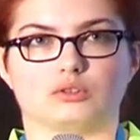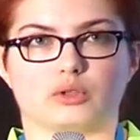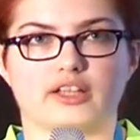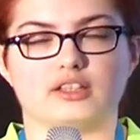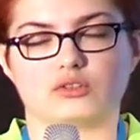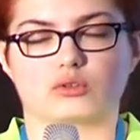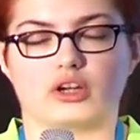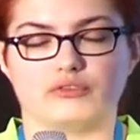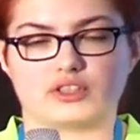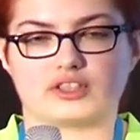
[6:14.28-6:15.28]
get into
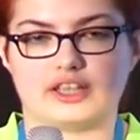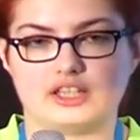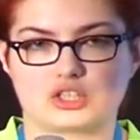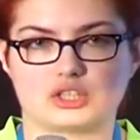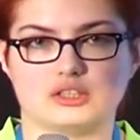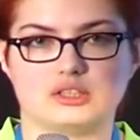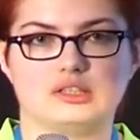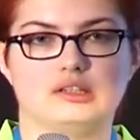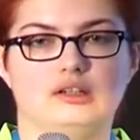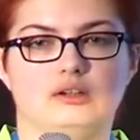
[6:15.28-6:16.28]
conversation
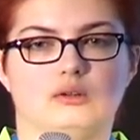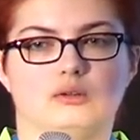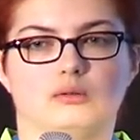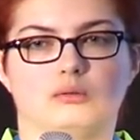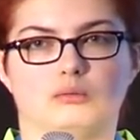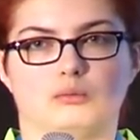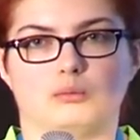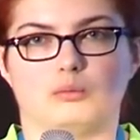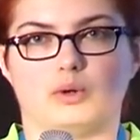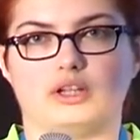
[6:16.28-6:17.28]

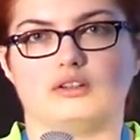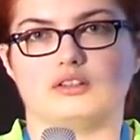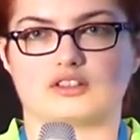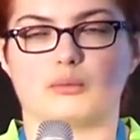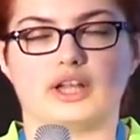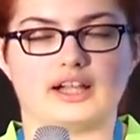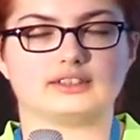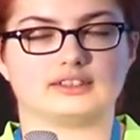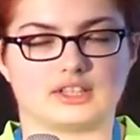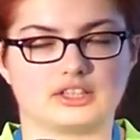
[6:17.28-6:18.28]
when someone
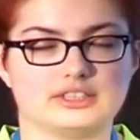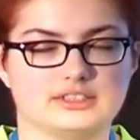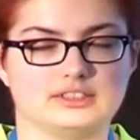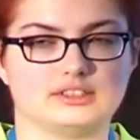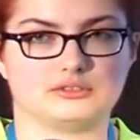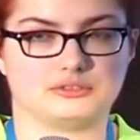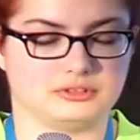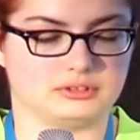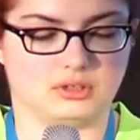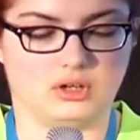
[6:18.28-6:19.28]
else starting it
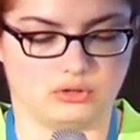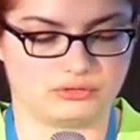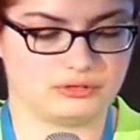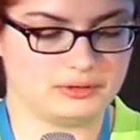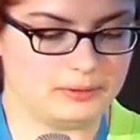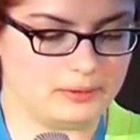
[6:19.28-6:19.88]
off.